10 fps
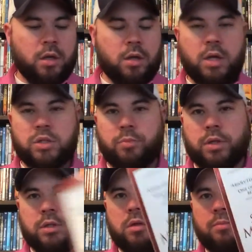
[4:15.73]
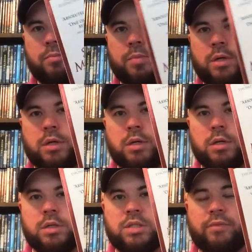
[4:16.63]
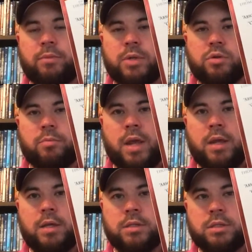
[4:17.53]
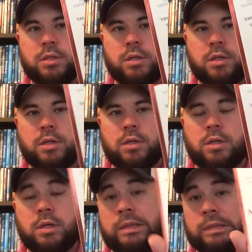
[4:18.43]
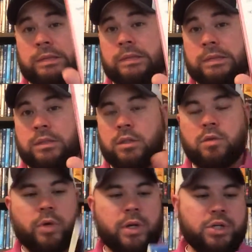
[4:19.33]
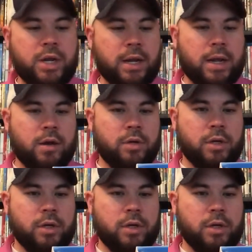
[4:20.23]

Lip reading: Also picked up Saving Mr. Banks. Wanted to check it out.